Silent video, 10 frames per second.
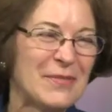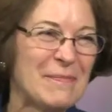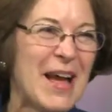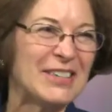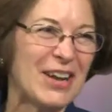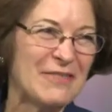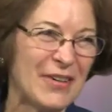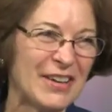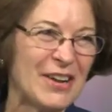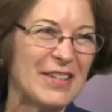Magi
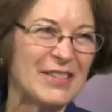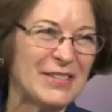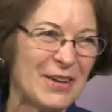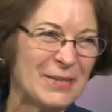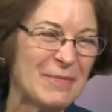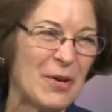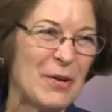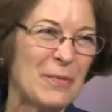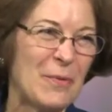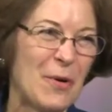Fund got the
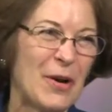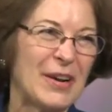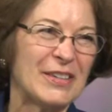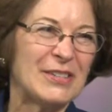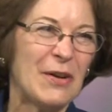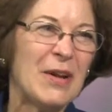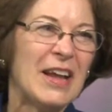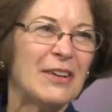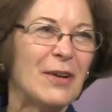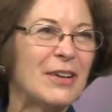Salisbury Award. And so,
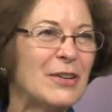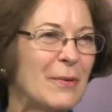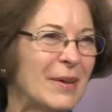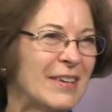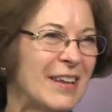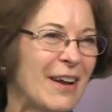Greg, you know what?